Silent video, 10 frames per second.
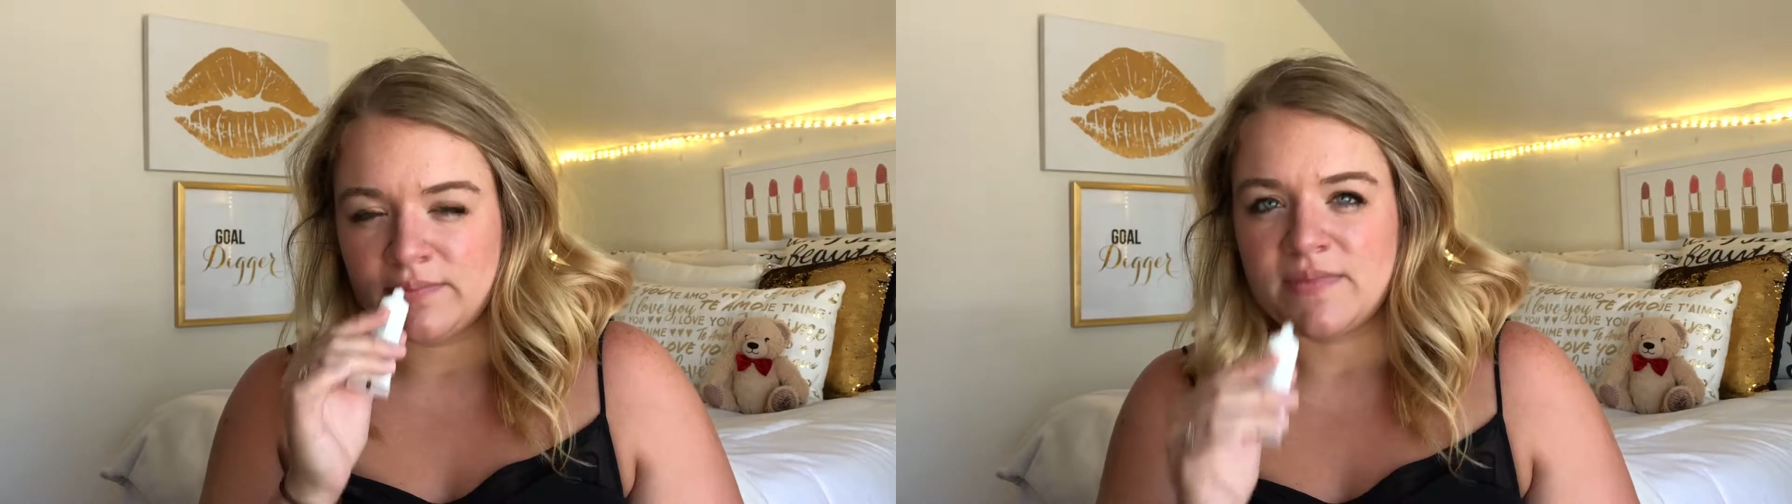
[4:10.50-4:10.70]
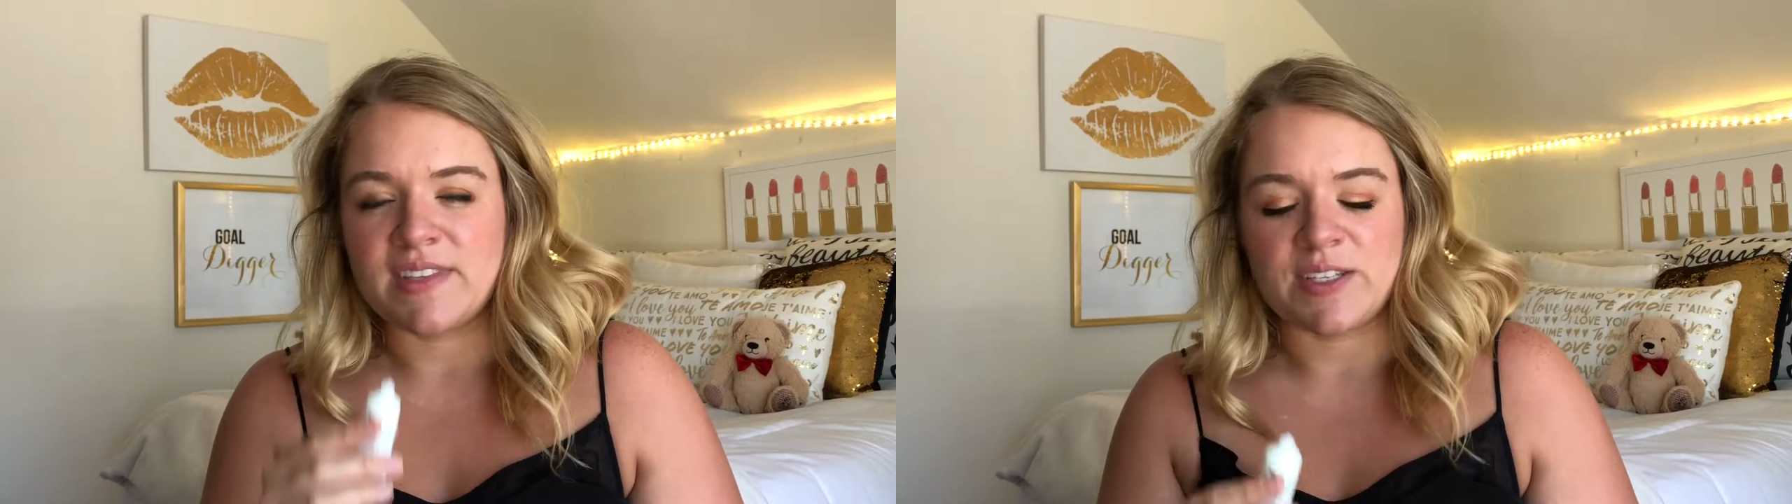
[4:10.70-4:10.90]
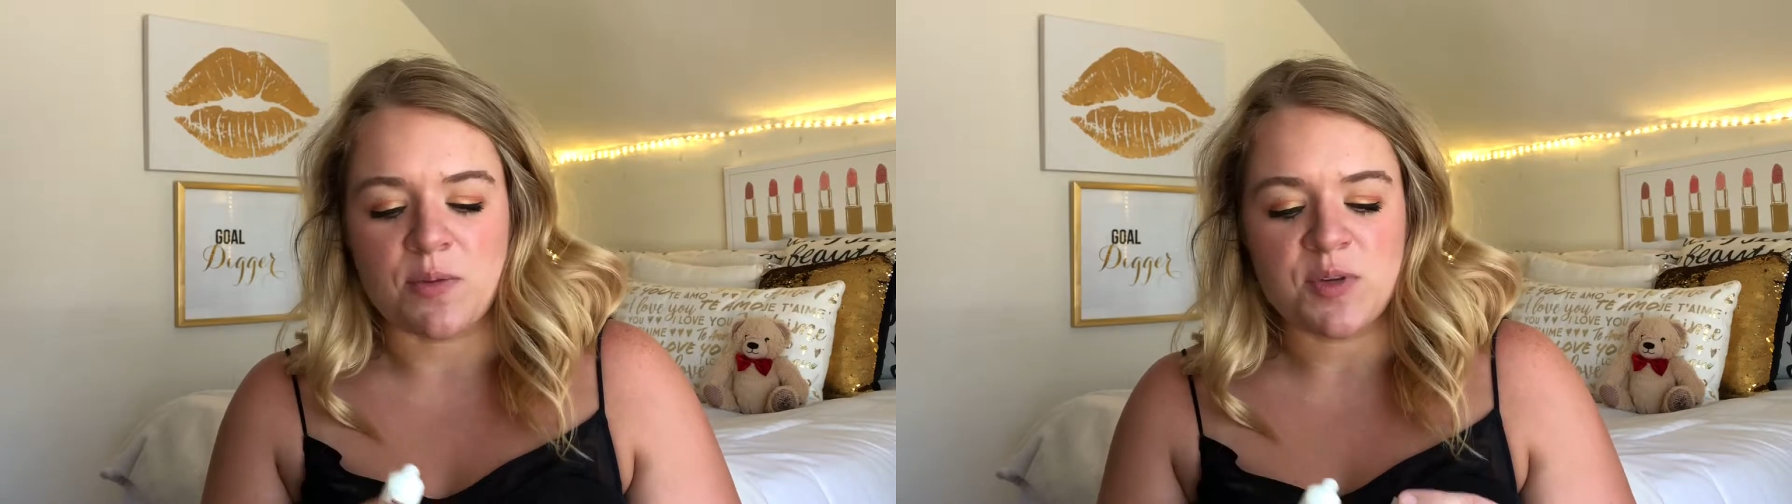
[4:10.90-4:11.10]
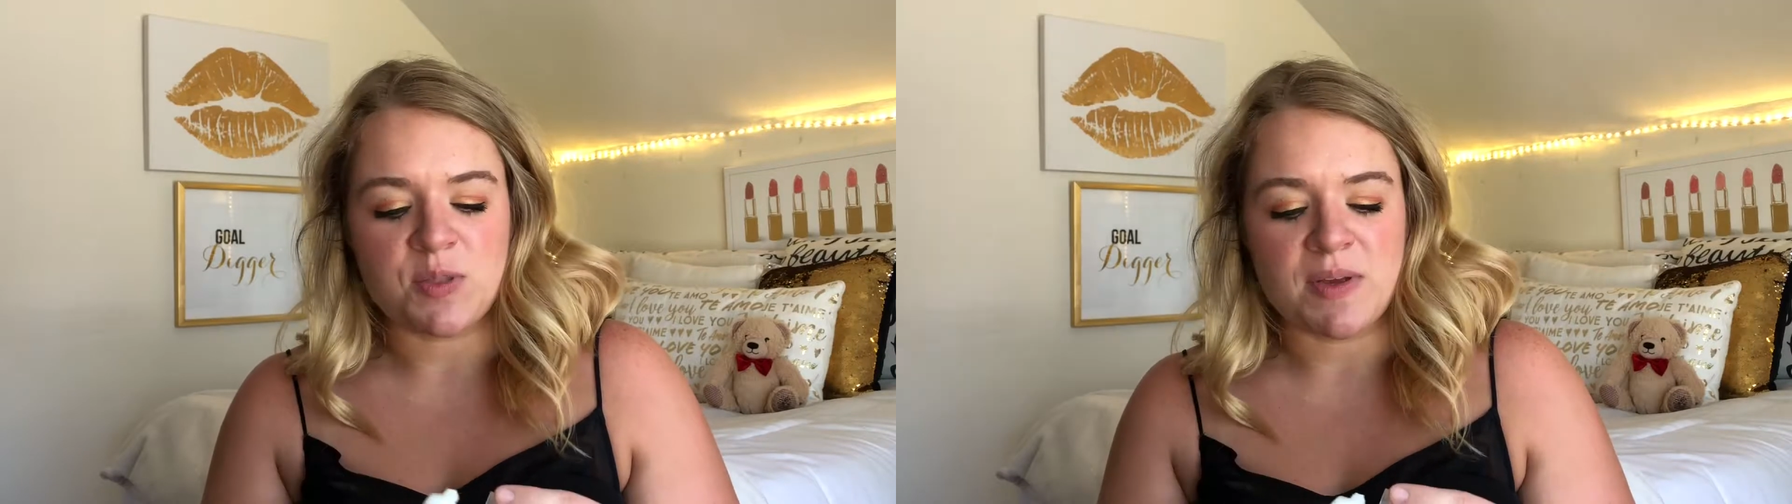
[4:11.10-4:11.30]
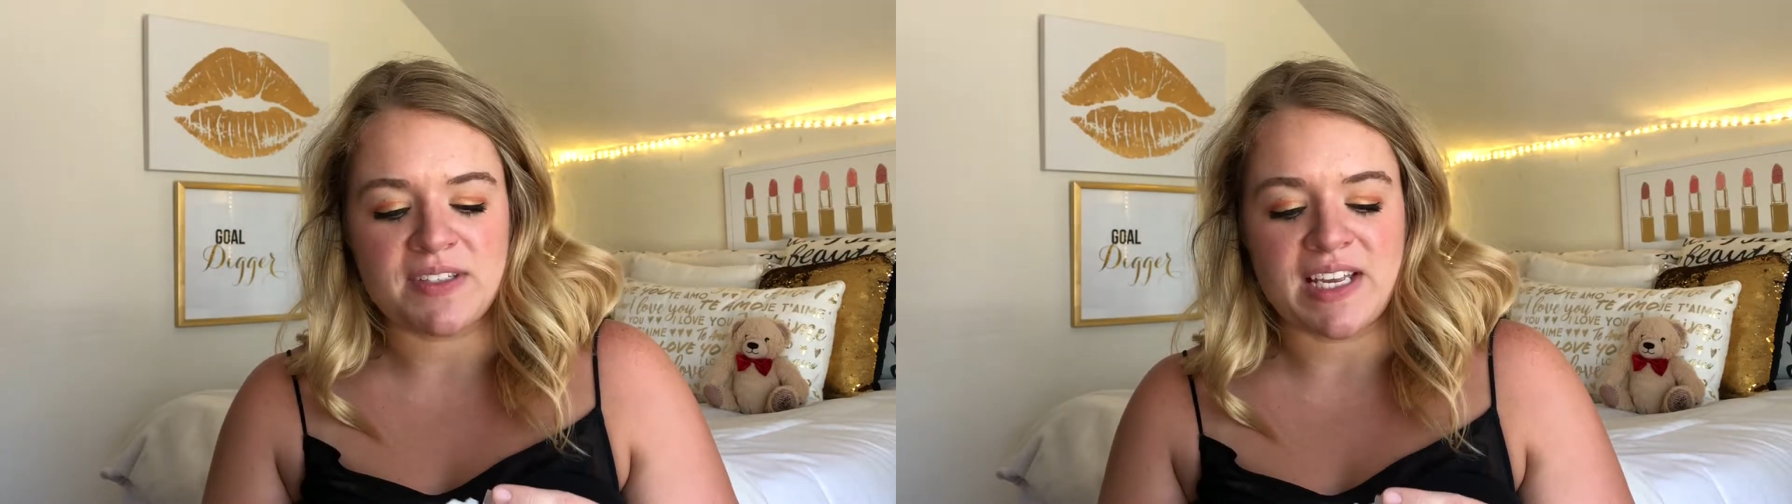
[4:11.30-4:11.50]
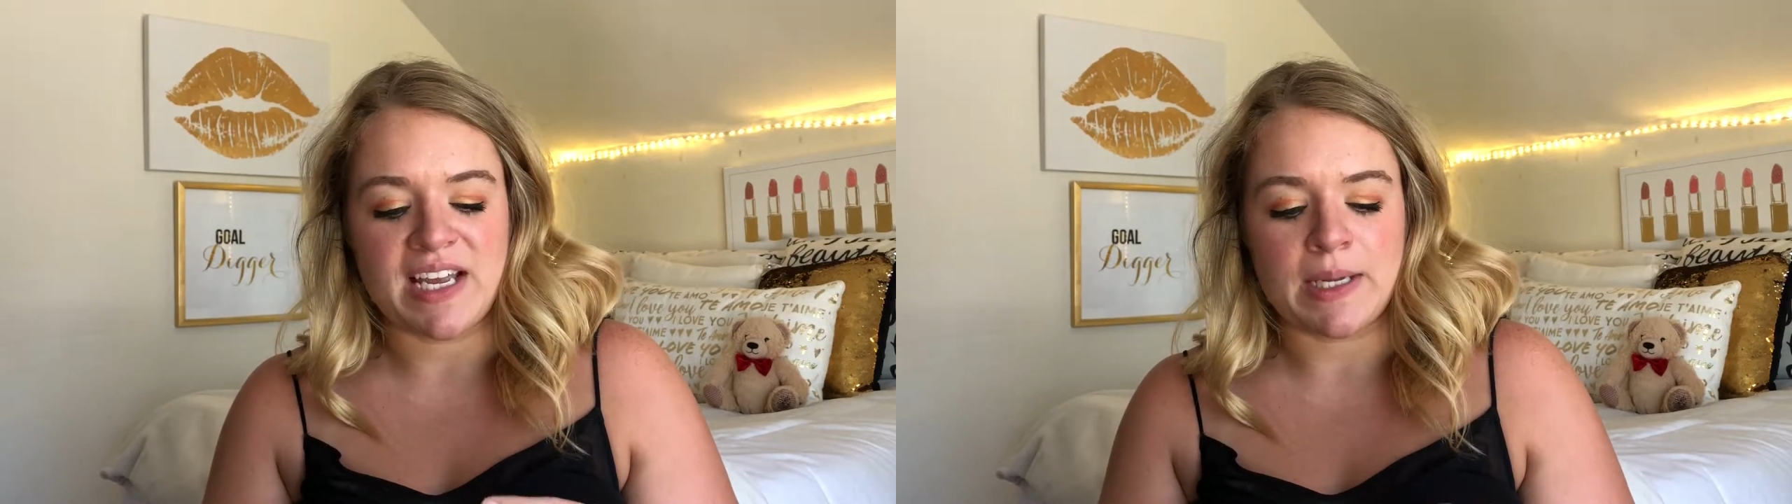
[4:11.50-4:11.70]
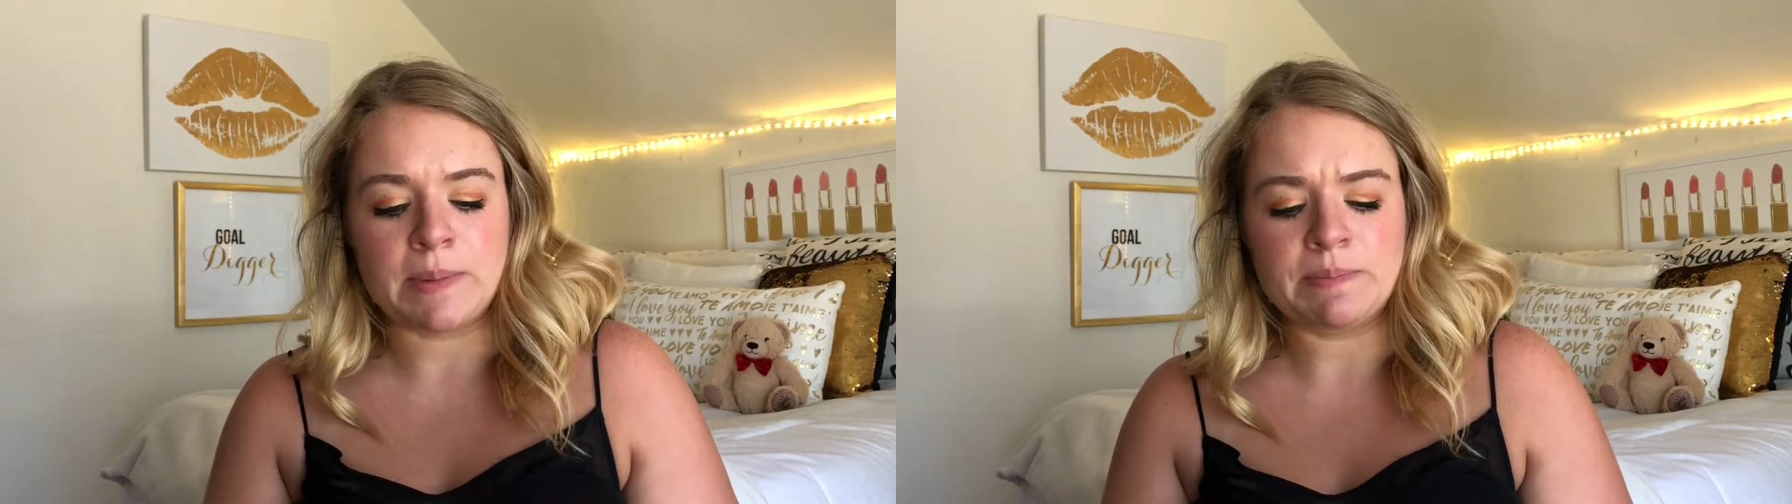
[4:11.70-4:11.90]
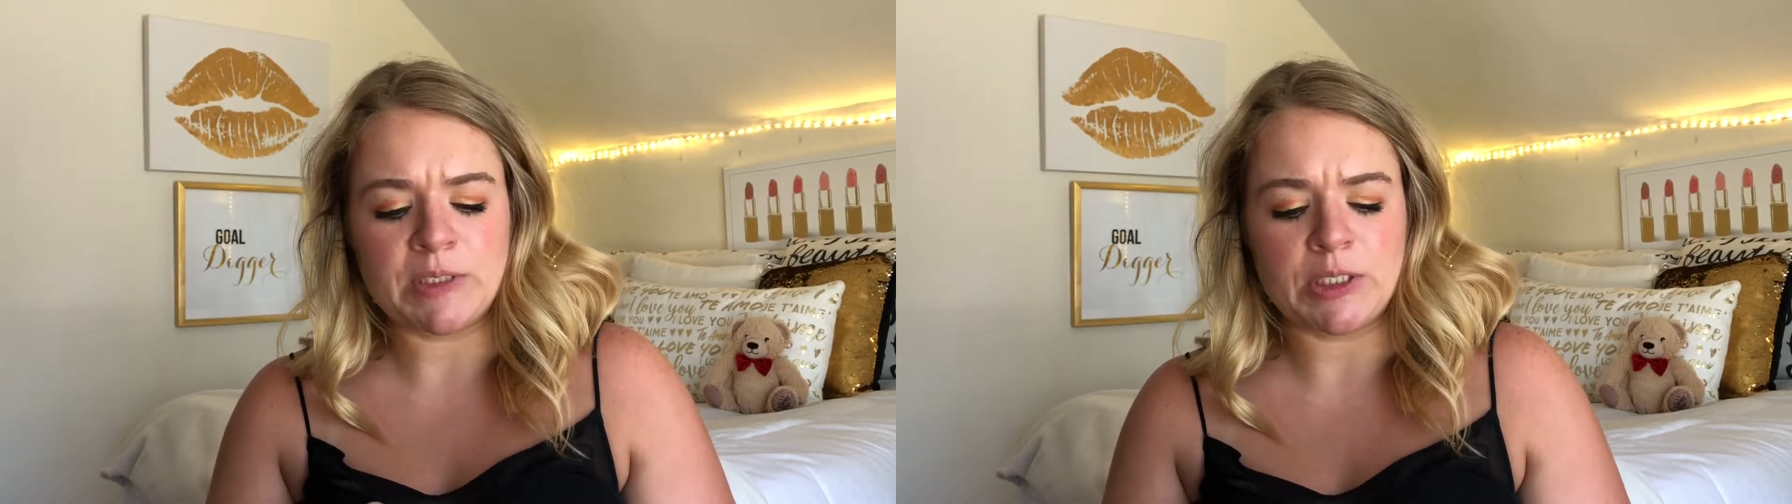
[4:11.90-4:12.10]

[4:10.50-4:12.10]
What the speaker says: This almost smells like